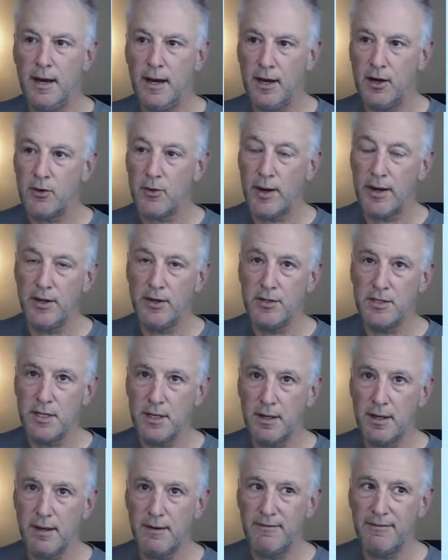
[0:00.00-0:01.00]
great
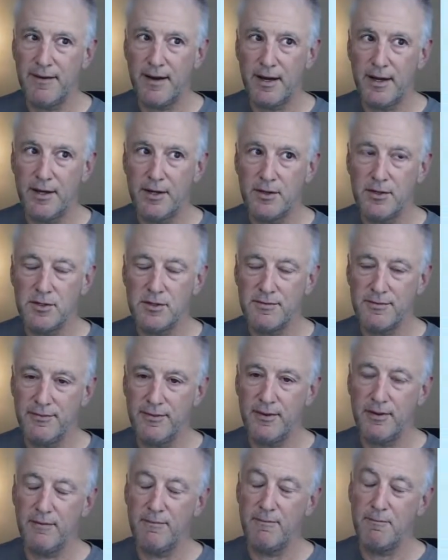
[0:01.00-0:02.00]
utility values
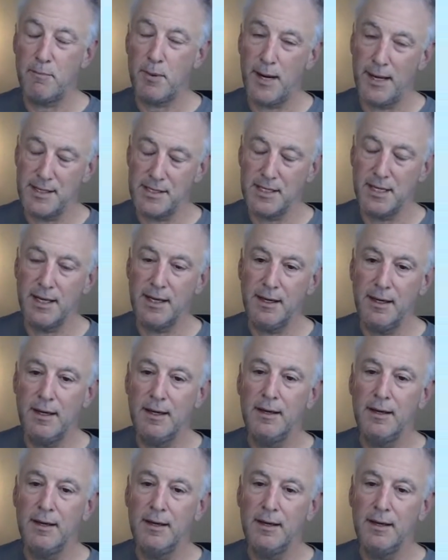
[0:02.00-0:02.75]
pricing